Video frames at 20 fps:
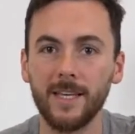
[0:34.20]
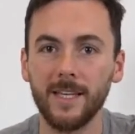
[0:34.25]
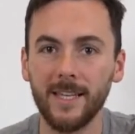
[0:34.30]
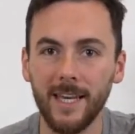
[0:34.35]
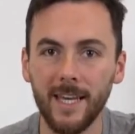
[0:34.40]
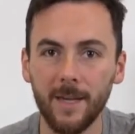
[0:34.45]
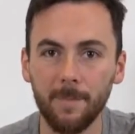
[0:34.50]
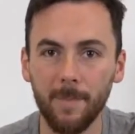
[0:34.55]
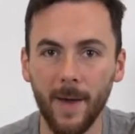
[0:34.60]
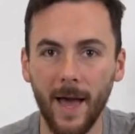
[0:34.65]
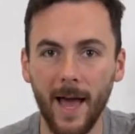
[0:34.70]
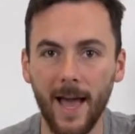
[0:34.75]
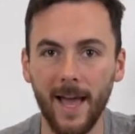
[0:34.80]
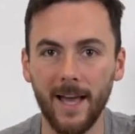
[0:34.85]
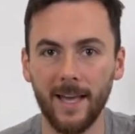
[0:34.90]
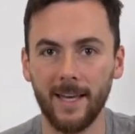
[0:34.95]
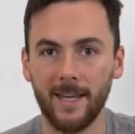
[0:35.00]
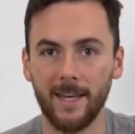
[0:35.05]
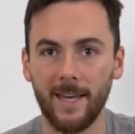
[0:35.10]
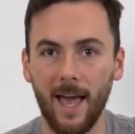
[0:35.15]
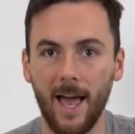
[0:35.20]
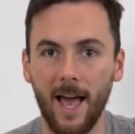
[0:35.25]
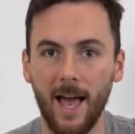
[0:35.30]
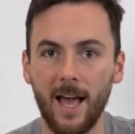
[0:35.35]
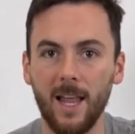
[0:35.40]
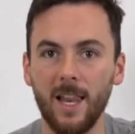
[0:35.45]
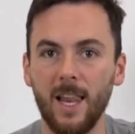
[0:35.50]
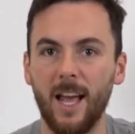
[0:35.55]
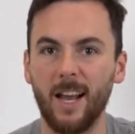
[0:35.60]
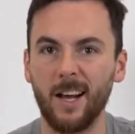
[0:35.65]
kickback,
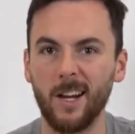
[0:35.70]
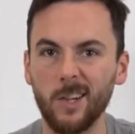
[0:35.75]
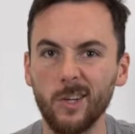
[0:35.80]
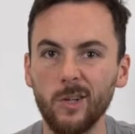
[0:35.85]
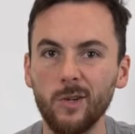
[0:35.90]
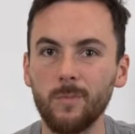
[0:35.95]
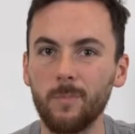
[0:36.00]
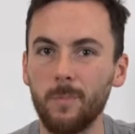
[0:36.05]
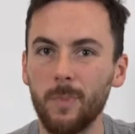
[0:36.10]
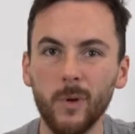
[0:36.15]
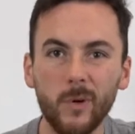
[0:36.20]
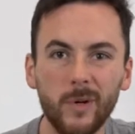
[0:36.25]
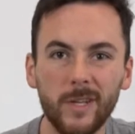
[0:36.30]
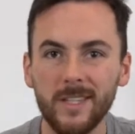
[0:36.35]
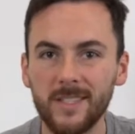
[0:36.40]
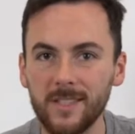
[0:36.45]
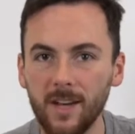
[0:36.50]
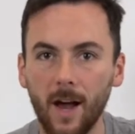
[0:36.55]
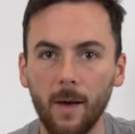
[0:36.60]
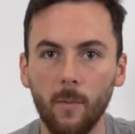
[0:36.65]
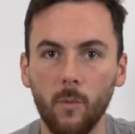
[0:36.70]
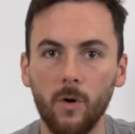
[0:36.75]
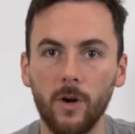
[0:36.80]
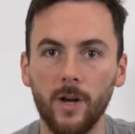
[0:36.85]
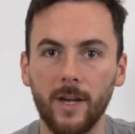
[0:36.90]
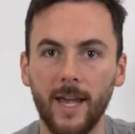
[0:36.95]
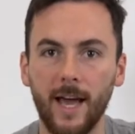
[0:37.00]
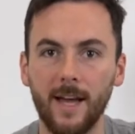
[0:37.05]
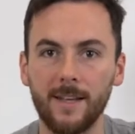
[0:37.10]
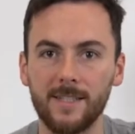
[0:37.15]
like glute booty type
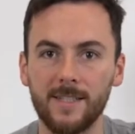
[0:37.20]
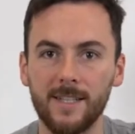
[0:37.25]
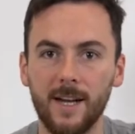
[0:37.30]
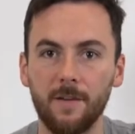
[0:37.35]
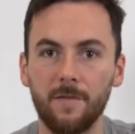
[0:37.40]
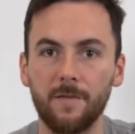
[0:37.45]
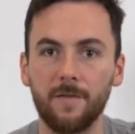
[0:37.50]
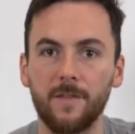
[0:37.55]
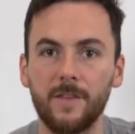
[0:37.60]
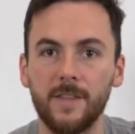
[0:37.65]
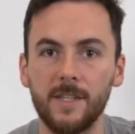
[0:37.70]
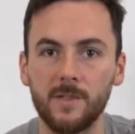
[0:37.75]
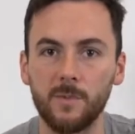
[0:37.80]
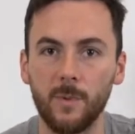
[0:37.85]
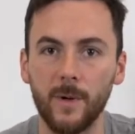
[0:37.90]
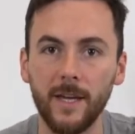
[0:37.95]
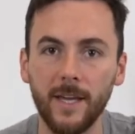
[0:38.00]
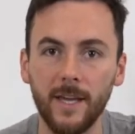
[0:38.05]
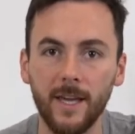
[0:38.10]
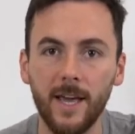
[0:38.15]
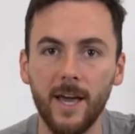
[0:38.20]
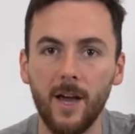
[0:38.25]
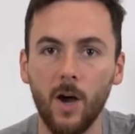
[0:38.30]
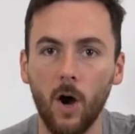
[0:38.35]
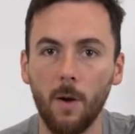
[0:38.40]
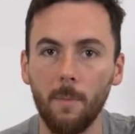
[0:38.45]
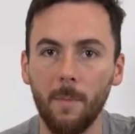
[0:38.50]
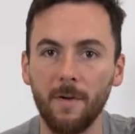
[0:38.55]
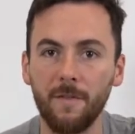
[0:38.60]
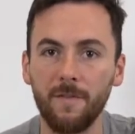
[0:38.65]
workout stuff this week
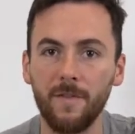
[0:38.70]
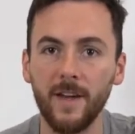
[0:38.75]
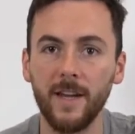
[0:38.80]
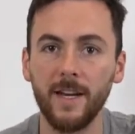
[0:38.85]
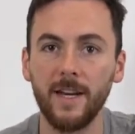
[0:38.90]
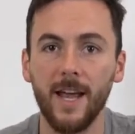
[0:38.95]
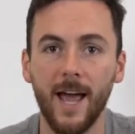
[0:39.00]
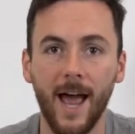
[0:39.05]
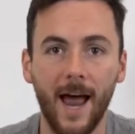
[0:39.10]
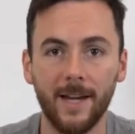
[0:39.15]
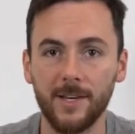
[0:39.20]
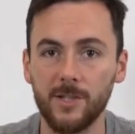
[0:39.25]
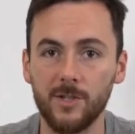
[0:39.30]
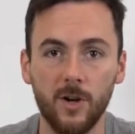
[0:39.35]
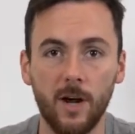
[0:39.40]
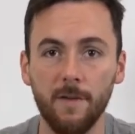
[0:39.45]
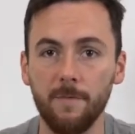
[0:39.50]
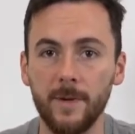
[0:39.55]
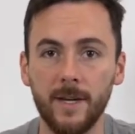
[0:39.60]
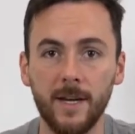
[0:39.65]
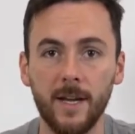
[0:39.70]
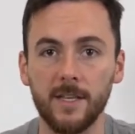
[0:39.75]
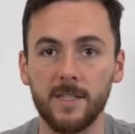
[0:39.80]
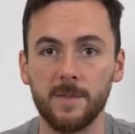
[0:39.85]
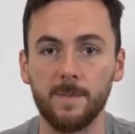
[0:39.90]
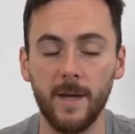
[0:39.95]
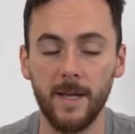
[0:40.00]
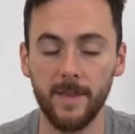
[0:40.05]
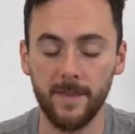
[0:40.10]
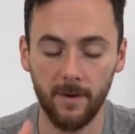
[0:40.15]
on my feed, and it's driving me
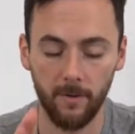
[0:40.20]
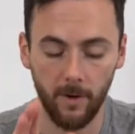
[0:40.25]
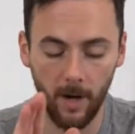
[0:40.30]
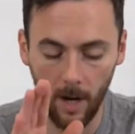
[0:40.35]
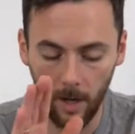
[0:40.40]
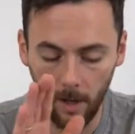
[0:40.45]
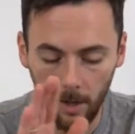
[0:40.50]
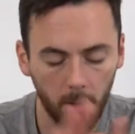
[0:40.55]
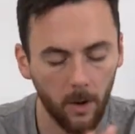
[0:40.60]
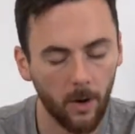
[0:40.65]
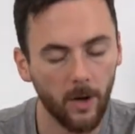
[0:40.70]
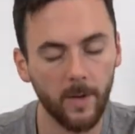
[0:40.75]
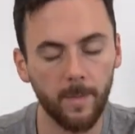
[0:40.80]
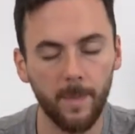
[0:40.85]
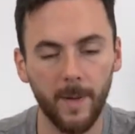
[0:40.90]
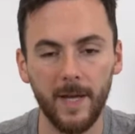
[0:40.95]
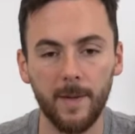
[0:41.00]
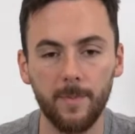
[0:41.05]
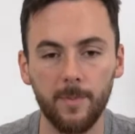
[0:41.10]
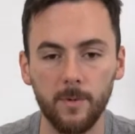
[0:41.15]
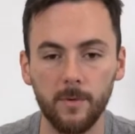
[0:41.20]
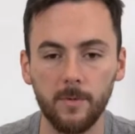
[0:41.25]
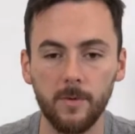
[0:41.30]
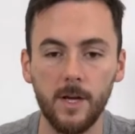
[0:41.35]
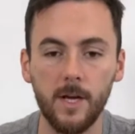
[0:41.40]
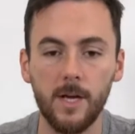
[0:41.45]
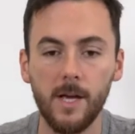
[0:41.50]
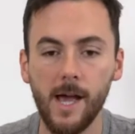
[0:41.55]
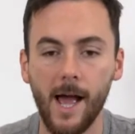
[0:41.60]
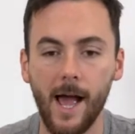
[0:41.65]
nuts, man. There are a lot of people
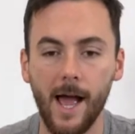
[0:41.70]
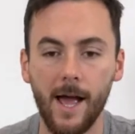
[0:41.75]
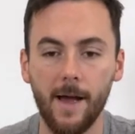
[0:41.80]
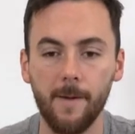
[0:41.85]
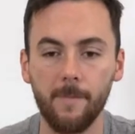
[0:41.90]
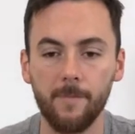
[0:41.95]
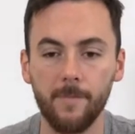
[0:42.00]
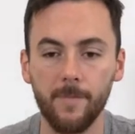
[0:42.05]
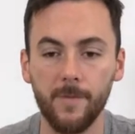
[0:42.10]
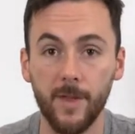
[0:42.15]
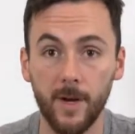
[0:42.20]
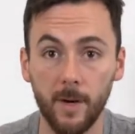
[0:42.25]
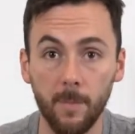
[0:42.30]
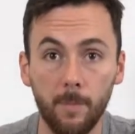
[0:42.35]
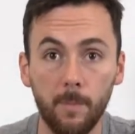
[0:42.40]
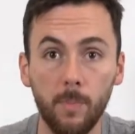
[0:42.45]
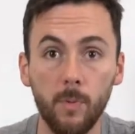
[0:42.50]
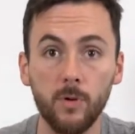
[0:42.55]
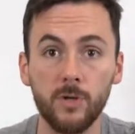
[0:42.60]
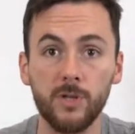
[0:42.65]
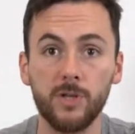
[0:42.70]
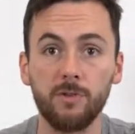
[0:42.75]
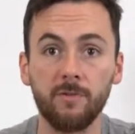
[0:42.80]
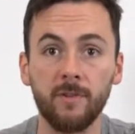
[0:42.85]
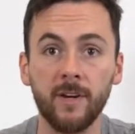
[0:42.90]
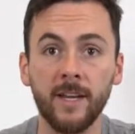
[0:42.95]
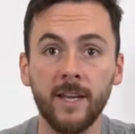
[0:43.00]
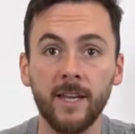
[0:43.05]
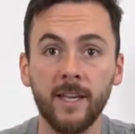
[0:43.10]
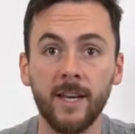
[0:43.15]
that are
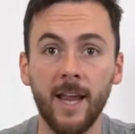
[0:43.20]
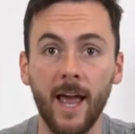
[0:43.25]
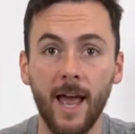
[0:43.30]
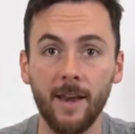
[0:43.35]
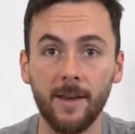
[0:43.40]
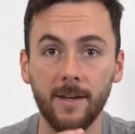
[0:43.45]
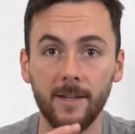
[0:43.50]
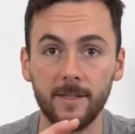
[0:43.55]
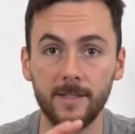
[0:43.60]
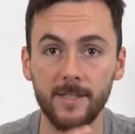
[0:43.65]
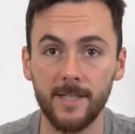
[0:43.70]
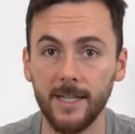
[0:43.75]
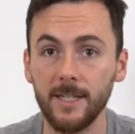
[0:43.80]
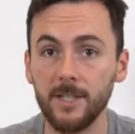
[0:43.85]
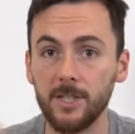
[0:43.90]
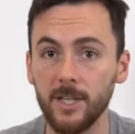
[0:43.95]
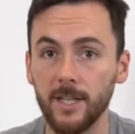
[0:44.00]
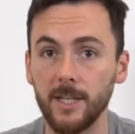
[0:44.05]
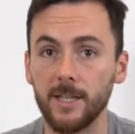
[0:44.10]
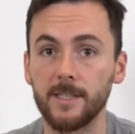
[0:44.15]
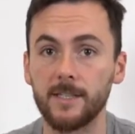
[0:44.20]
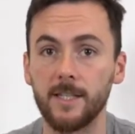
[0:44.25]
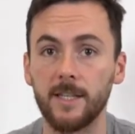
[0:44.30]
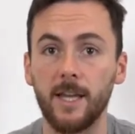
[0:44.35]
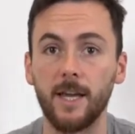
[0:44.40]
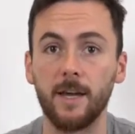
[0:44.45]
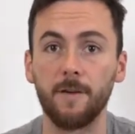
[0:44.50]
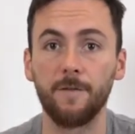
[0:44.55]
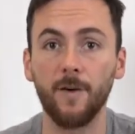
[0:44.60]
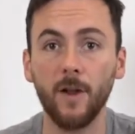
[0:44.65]
butchering it and then teaching it to
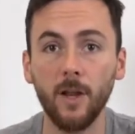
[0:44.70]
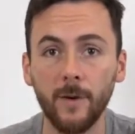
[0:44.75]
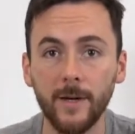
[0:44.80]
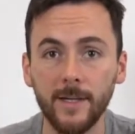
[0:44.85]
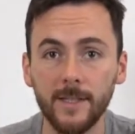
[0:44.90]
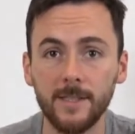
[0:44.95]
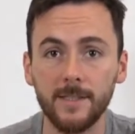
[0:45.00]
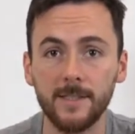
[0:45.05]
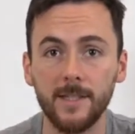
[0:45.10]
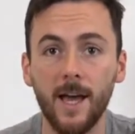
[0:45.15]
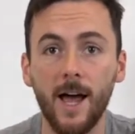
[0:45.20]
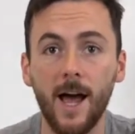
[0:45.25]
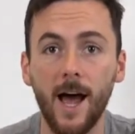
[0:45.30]
their followings